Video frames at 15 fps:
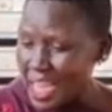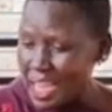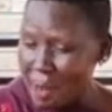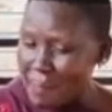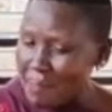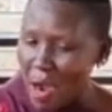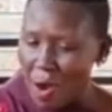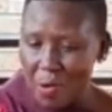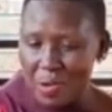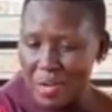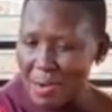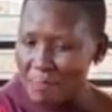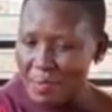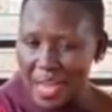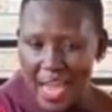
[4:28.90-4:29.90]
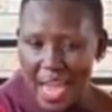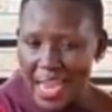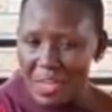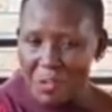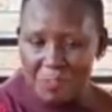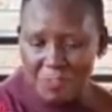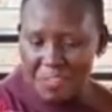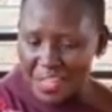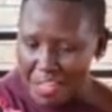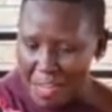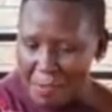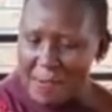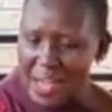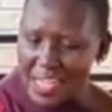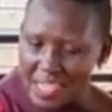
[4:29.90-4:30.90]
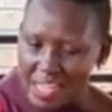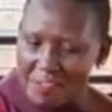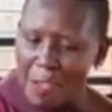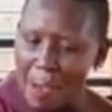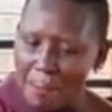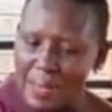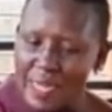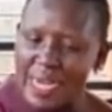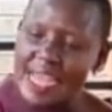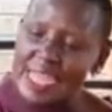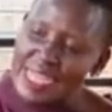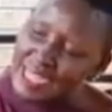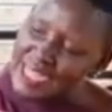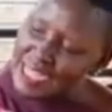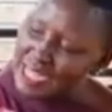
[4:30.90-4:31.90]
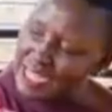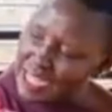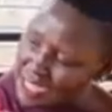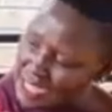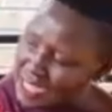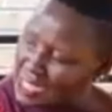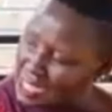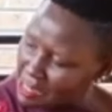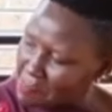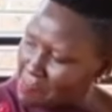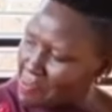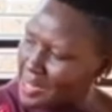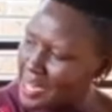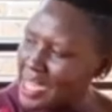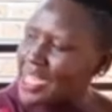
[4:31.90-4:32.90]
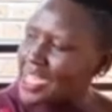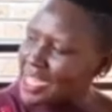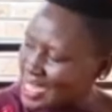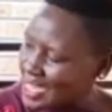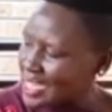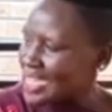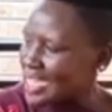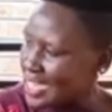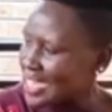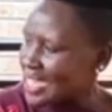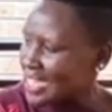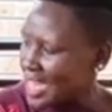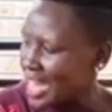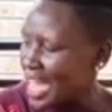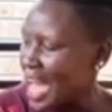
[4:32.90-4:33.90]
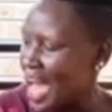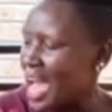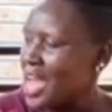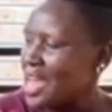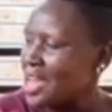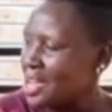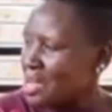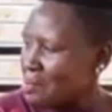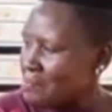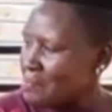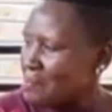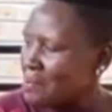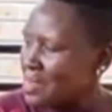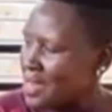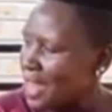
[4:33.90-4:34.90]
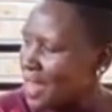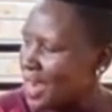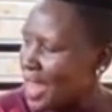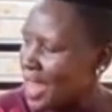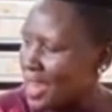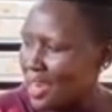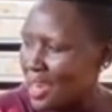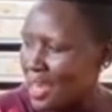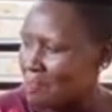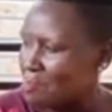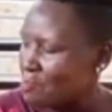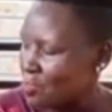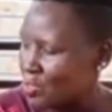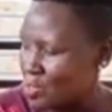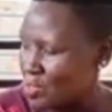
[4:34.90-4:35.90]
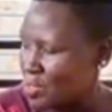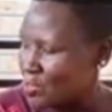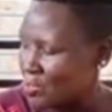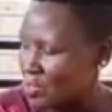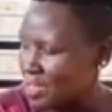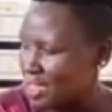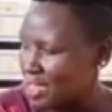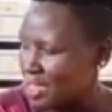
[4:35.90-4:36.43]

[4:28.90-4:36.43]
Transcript: kama ako namna gani ufikiri imeanza hivi hapana, it is inborn, it is in her. And baby girl, I love what you're doing.